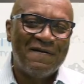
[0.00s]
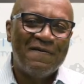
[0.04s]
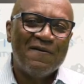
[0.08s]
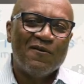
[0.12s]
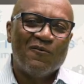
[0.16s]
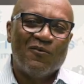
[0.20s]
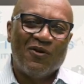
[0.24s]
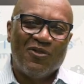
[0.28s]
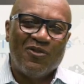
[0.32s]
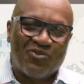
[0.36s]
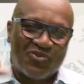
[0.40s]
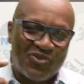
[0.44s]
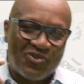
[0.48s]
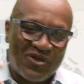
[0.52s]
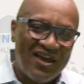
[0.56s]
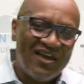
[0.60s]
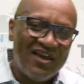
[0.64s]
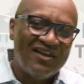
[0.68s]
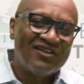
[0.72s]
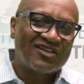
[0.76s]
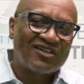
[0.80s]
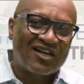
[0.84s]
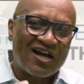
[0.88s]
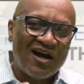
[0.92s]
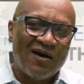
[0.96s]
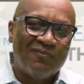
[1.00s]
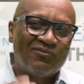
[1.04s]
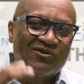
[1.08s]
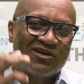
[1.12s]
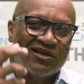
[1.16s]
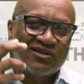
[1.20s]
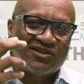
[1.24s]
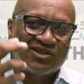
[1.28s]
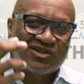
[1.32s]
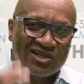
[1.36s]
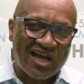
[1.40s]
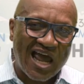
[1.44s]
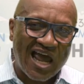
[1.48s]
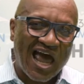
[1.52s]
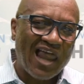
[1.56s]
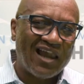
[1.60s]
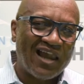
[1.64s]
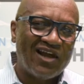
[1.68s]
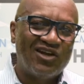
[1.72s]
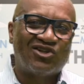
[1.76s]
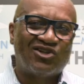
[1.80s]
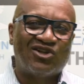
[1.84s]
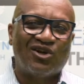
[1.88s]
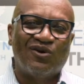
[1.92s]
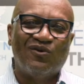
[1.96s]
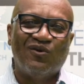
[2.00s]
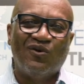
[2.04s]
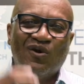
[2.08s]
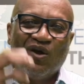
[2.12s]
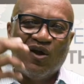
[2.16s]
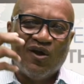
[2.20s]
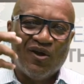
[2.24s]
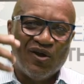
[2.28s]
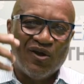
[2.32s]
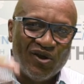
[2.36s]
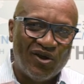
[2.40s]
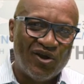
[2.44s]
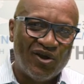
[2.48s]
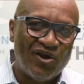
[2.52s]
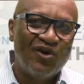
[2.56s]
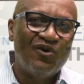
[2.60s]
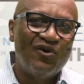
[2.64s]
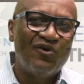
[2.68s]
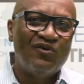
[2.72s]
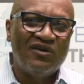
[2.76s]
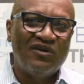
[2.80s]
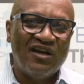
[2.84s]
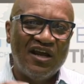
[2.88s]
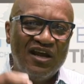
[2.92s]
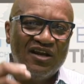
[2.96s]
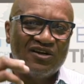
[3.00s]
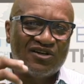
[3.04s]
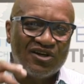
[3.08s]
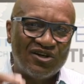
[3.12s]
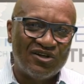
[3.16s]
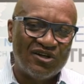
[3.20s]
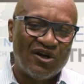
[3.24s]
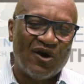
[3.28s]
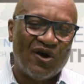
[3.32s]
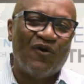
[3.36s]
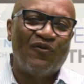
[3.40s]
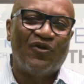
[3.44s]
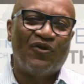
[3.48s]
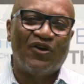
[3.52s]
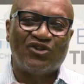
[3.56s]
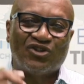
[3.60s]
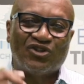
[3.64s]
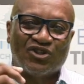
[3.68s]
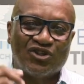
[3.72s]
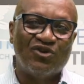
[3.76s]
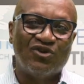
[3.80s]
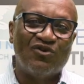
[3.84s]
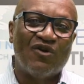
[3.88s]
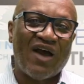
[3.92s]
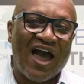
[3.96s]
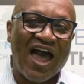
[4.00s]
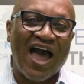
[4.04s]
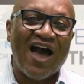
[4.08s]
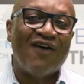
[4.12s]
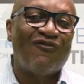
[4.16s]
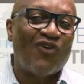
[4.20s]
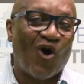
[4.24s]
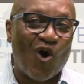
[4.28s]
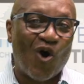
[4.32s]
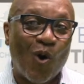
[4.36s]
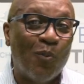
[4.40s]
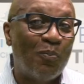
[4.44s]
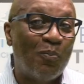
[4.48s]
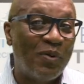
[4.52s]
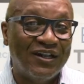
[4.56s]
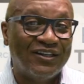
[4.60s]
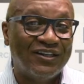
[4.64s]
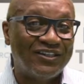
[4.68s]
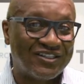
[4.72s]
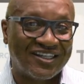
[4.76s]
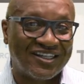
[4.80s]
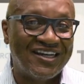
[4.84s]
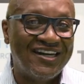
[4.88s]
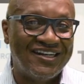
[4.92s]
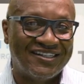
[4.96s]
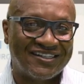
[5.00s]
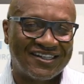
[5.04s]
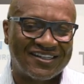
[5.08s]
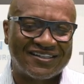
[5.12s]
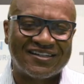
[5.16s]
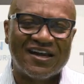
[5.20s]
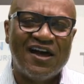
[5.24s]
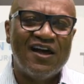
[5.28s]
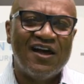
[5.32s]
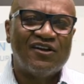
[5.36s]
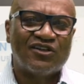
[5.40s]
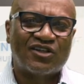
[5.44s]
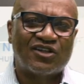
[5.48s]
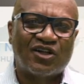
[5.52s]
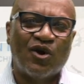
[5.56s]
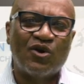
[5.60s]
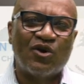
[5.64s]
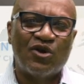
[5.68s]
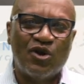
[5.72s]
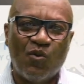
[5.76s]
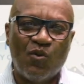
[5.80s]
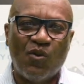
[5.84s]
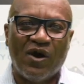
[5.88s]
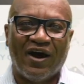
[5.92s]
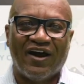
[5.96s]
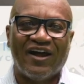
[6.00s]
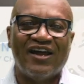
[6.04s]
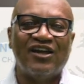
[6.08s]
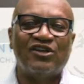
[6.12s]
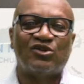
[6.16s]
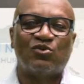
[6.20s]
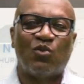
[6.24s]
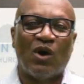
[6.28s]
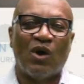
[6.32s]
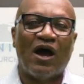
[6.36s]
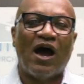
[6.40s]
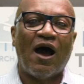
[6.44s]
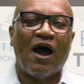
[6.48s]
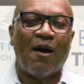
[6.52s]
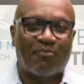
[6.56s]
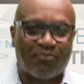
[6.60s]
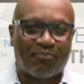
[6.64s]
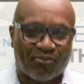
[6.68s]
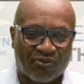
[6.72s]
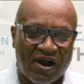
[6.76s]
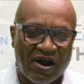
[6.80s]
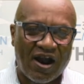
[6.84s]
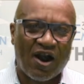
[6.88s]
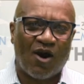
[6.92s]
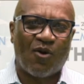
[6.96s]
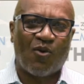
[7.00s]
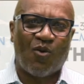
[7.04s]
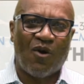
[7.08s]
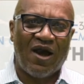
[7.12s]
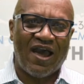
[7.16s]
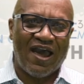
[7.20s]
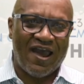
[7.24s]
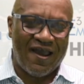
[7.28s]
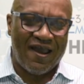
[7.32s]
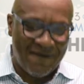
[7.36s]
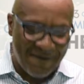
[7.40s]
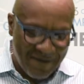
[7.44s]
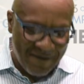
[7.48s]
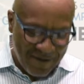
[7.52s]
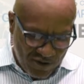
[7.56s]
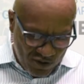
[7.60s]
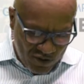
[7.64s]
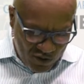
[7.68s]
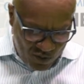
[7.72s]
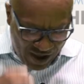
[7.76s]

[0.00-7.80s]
when things come to challenge you, you need to know that you have hope in Jesus. So you what? He's what? A prayer away. You